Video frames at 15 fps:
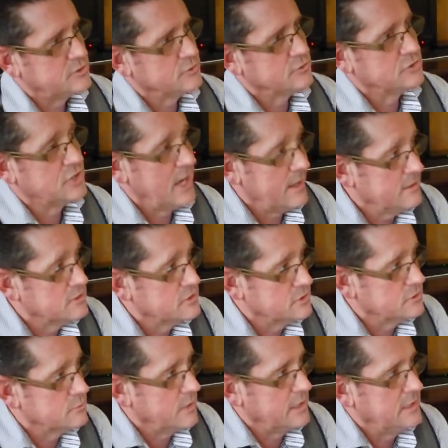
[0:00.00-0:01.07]

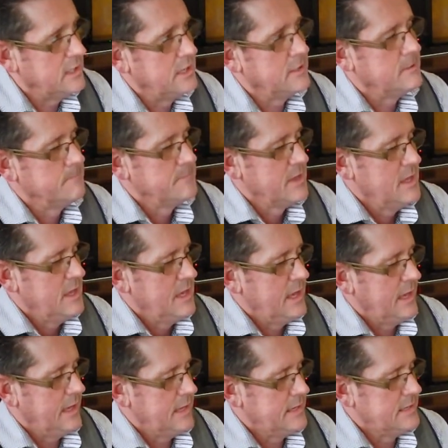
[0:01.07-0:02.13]
challenges right now,
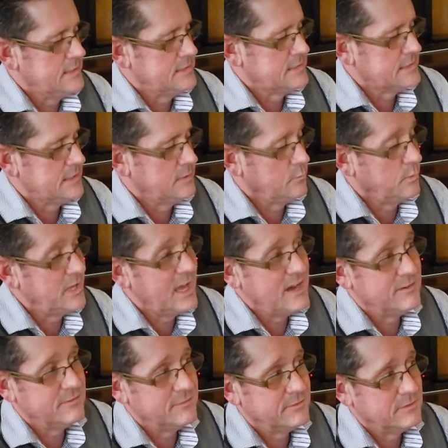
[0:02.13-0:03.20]
and we
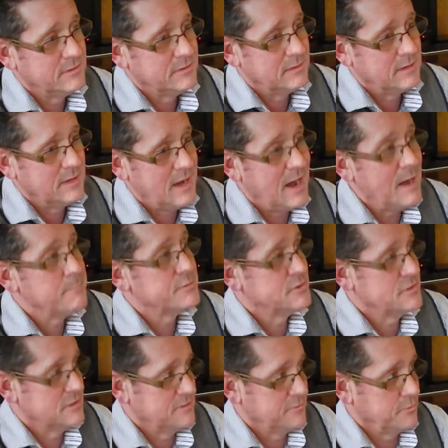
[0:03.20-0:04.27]
have
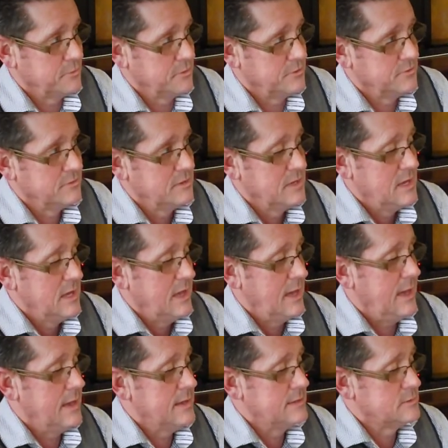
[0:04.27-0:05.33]
options for you.
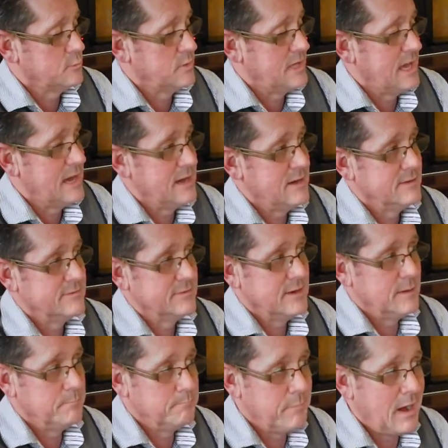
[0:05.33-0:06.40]
And we have a
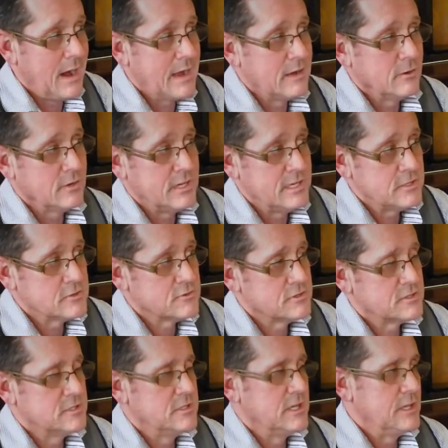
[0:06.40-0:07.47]
buyer
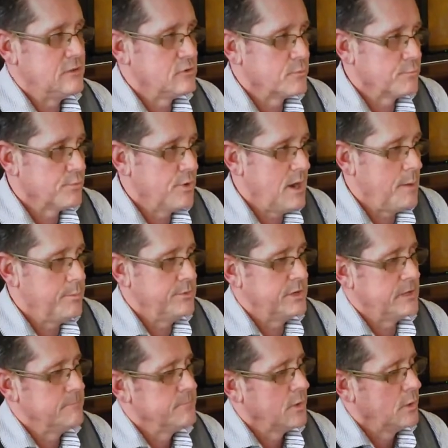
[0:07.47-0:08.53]
interested in your
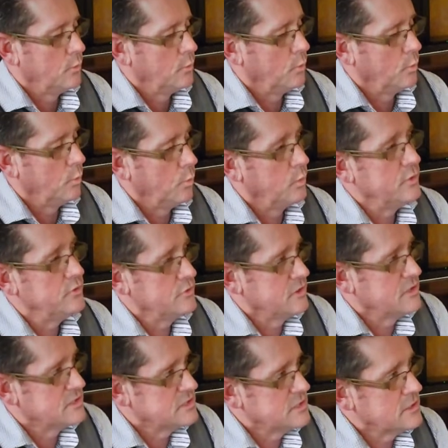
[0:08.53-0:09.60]
property. Would you
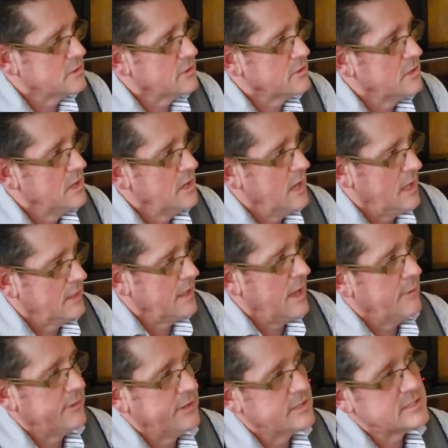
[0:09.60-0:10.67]
consider
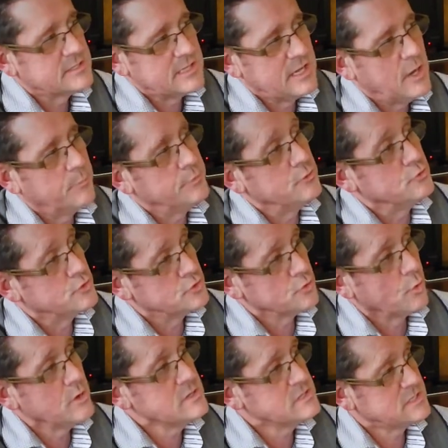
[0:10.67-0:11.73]
allowing us to help you
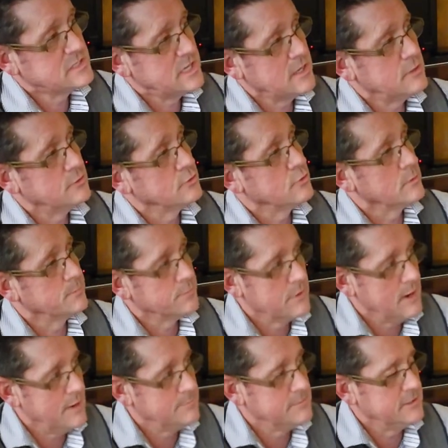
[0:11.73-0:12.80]
short sale your
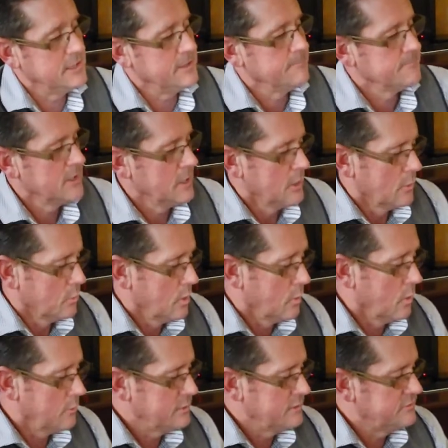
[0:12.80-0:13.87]
property? Well,
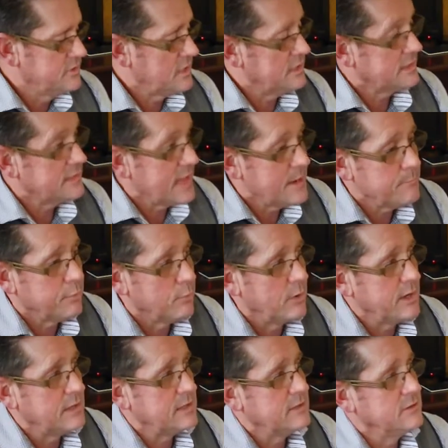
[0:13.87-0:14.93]
what we've done at that
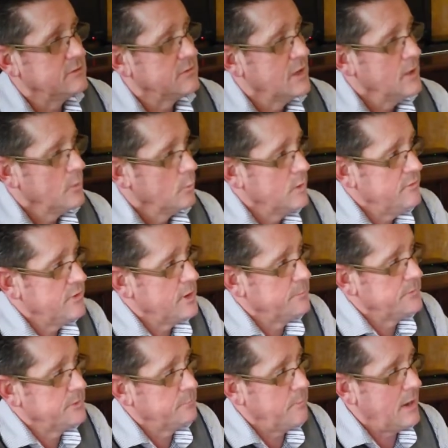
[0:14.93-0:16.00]
point is we've helped
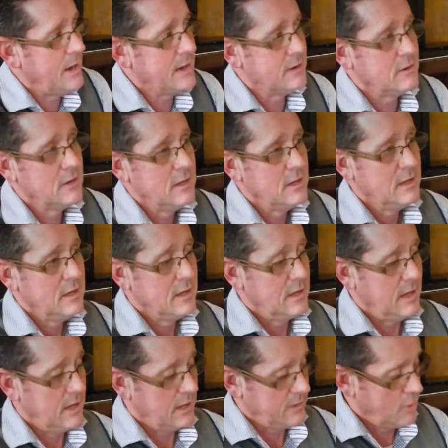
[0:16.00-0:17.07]
the buyer,
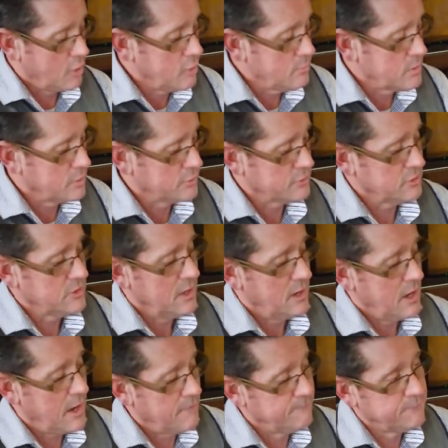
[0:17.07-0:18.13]
homeowner,
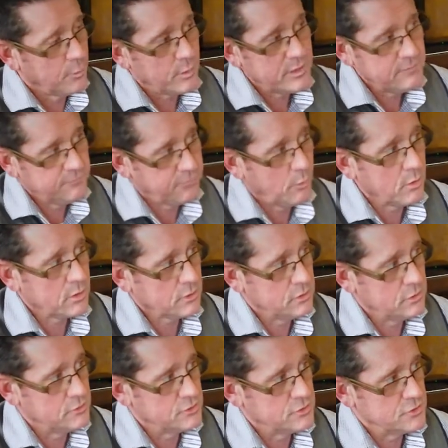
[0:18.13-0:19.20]
avoid
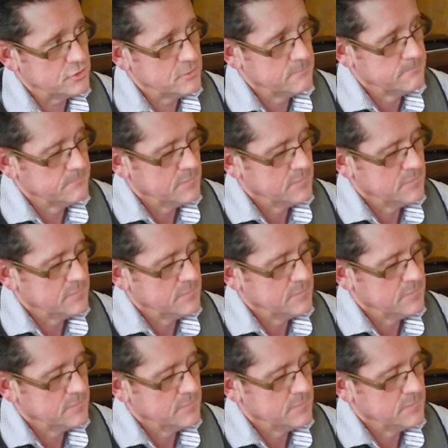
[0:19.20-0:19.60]
foreclosure